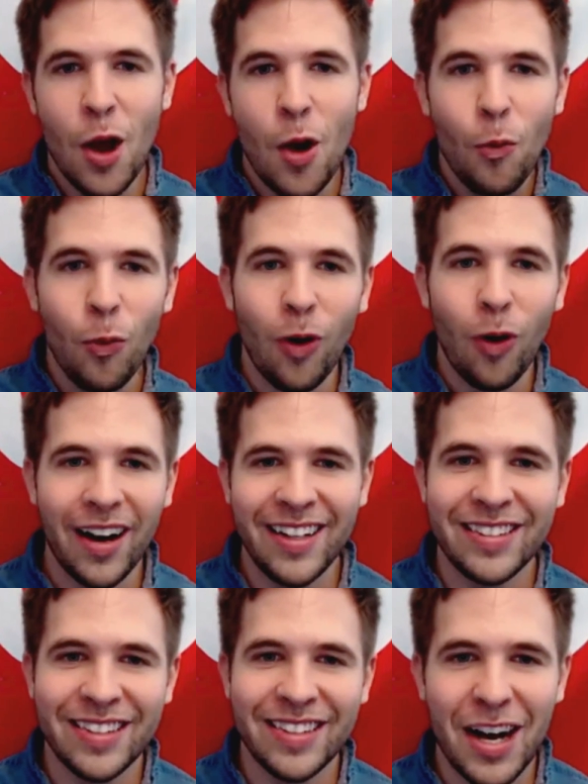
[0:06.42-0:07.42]
What
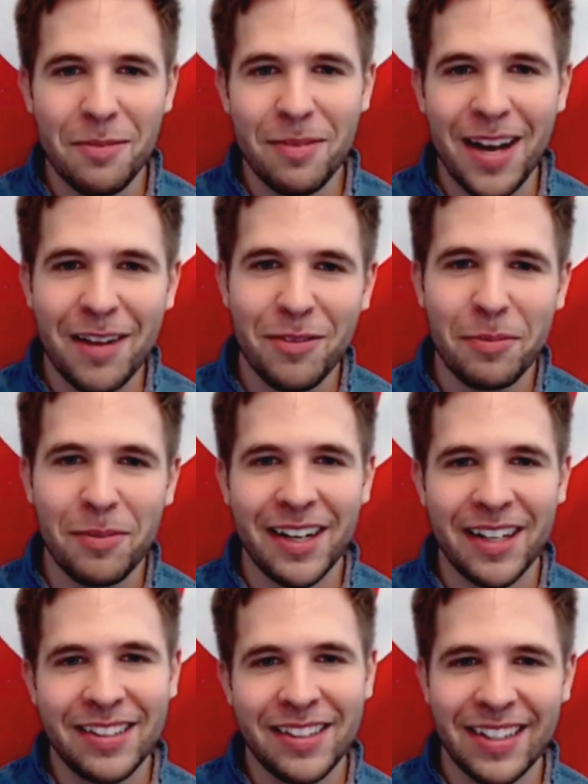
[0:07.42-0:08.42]
is up,
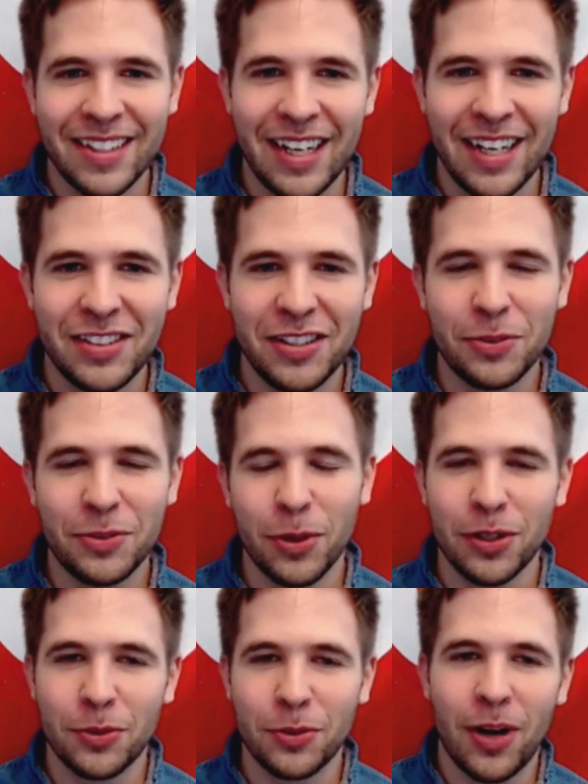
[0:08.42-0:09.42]
everybody, to the nations
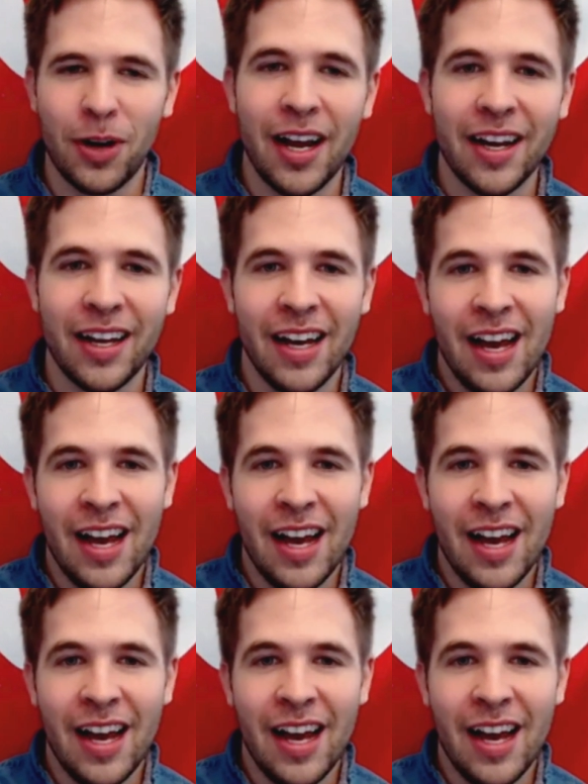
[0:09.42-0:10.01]
worldwide?